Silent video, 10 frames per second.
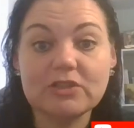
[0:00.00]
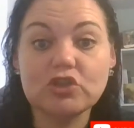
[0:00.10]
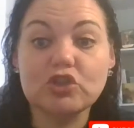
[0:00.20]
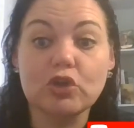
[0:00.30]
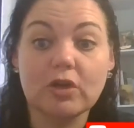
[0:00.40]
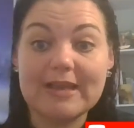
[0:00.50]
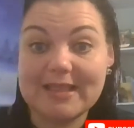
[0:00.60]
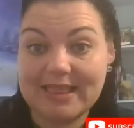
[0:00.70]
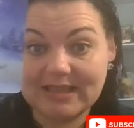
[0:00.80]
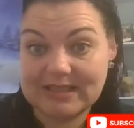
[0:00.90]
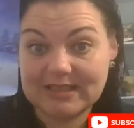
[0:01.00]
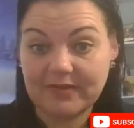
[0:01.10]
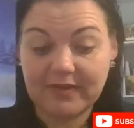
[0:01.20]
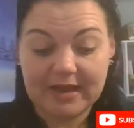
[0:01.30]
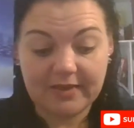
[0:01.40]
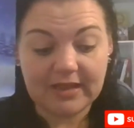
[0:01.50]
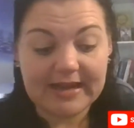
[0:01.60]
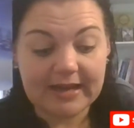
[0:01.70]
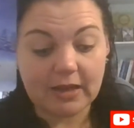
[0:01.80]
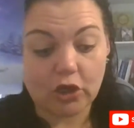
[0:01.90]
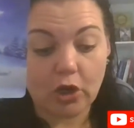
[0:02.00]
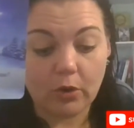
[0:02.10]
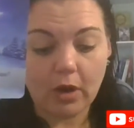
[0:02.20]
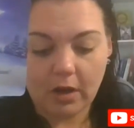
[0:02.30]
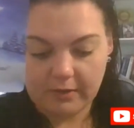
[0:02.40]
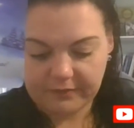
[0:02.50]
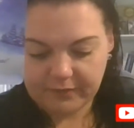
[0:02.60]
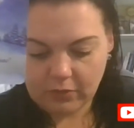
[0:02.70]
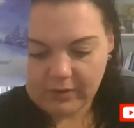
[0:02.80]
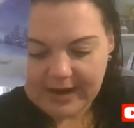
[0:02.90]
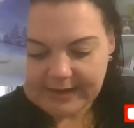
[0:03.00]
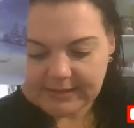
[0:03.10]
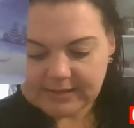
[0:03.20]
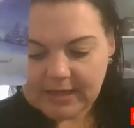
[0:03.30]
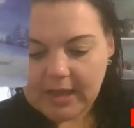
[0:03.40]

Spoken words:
to look at this stuff here, the letting go of, all right?